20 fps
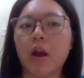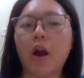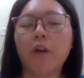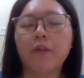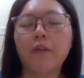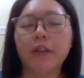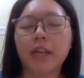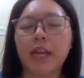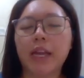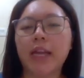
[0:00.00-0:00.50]

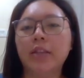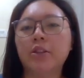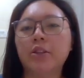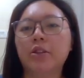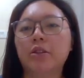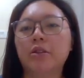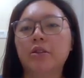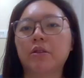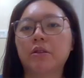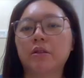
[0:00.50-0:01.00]
Orphanage,
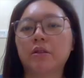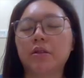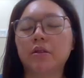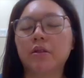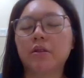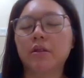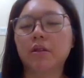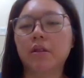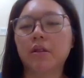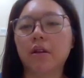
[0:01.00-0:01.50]

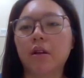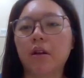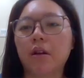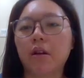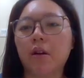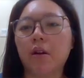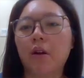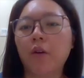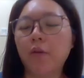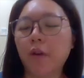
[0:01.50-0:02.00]

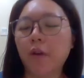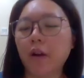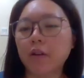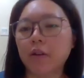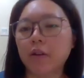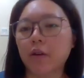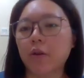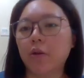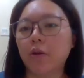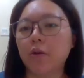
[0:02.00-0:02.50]
old
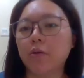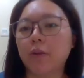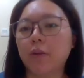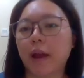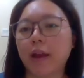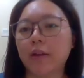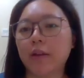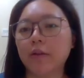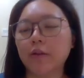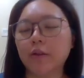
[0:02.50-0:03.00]
folks home,
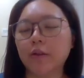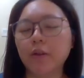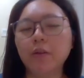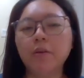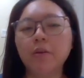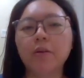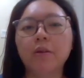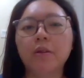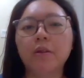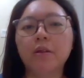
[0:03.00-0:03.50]
and
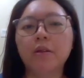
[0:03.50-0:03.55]
also